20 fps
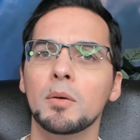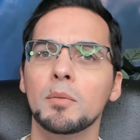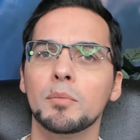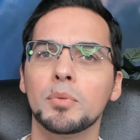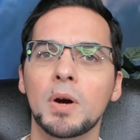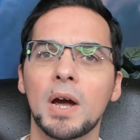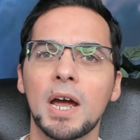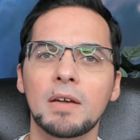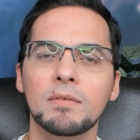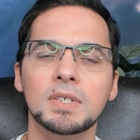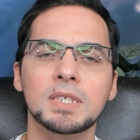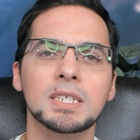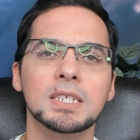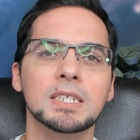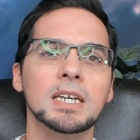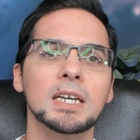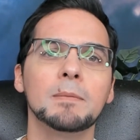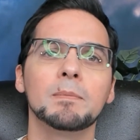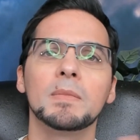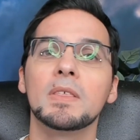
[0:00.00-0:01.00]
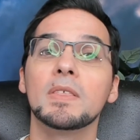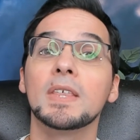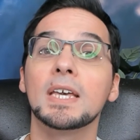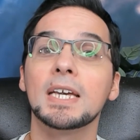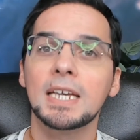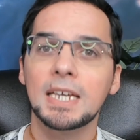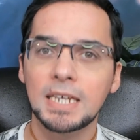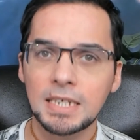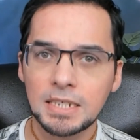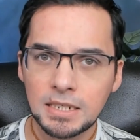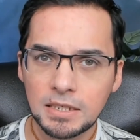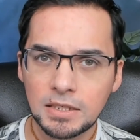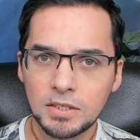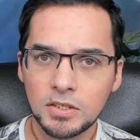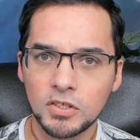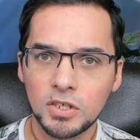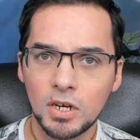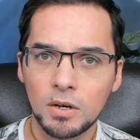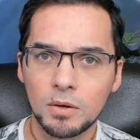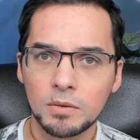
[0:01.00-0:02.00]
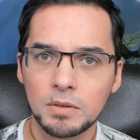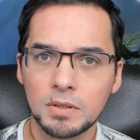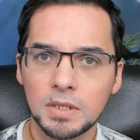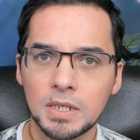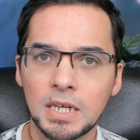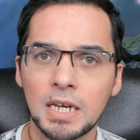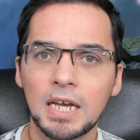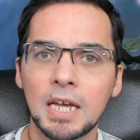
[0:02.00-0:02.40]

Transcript: privacy, the hidden zone.